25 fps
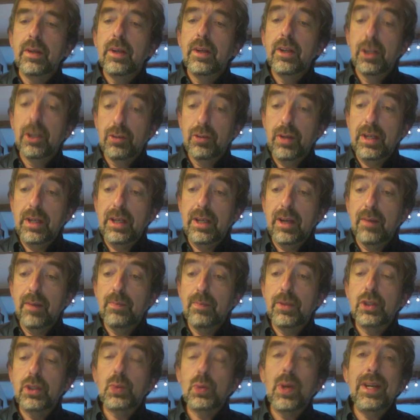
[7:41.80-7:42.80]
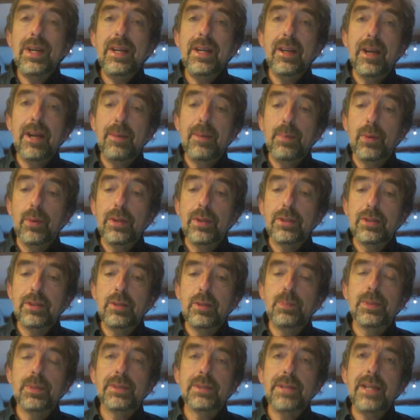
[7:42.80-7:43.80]
Greek government
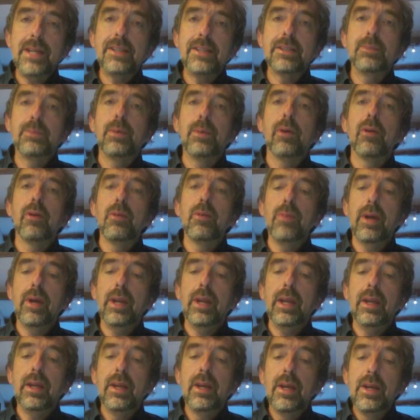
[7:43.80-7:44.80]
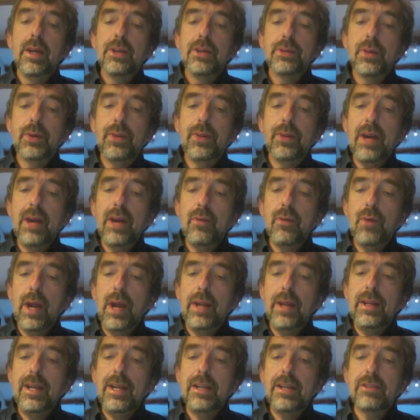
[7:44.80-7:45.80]
29.2% to borrow money. So at that
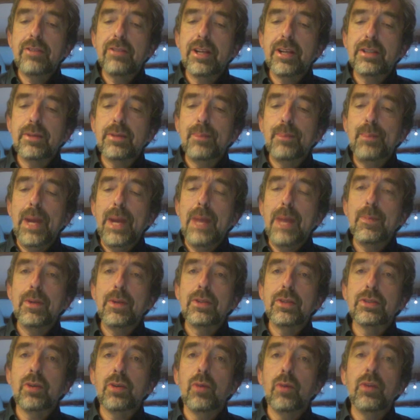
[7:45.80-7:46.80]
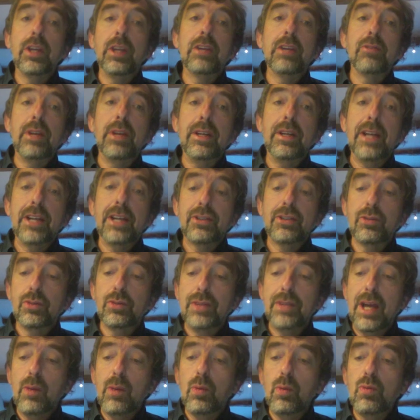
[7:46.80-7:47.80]
rate, the interest payments on the Greek national
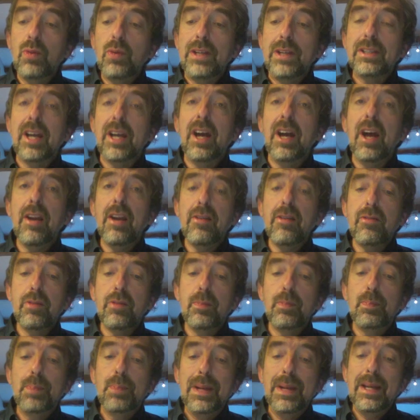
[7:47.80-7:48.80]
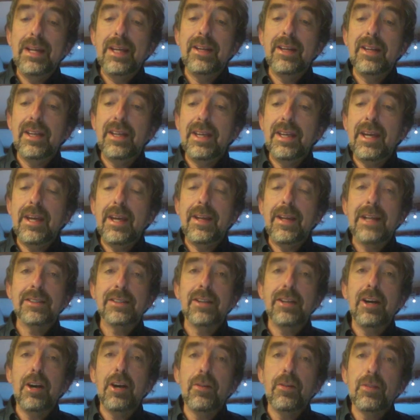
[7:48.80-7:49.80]
debt would reach 100 billion a year. That's
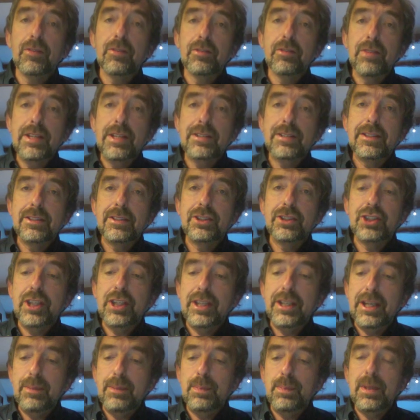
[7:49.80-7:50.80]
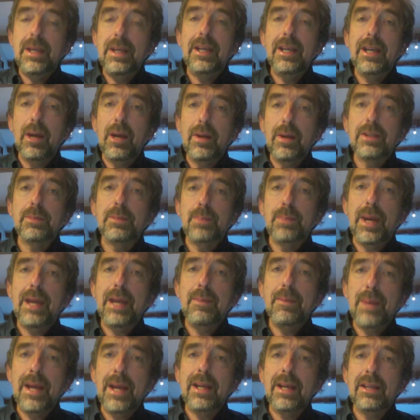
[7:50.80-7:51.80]
half of Greece's GDP going to pay
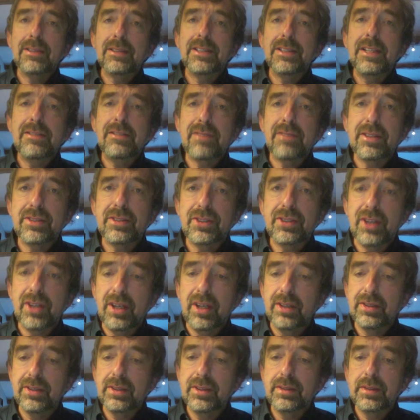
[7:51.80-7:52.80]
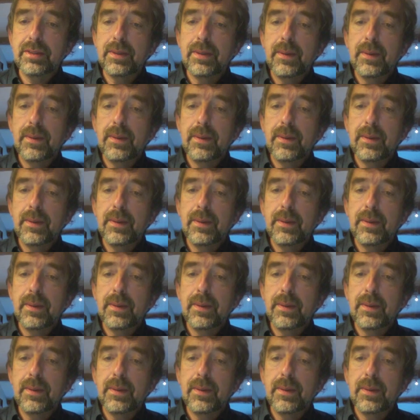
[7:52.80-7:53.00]
bankers' interest charges.